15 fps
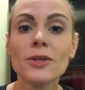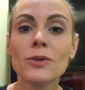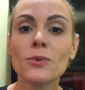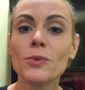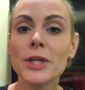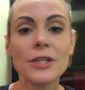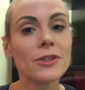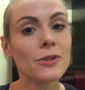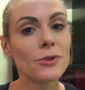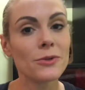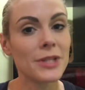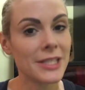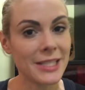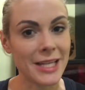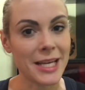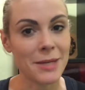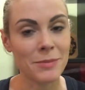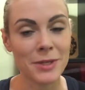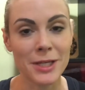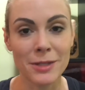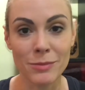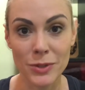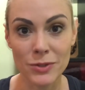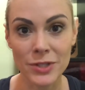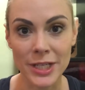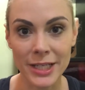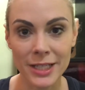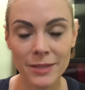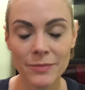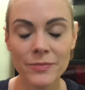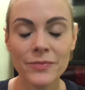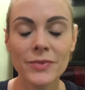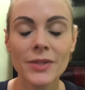we do the same in music.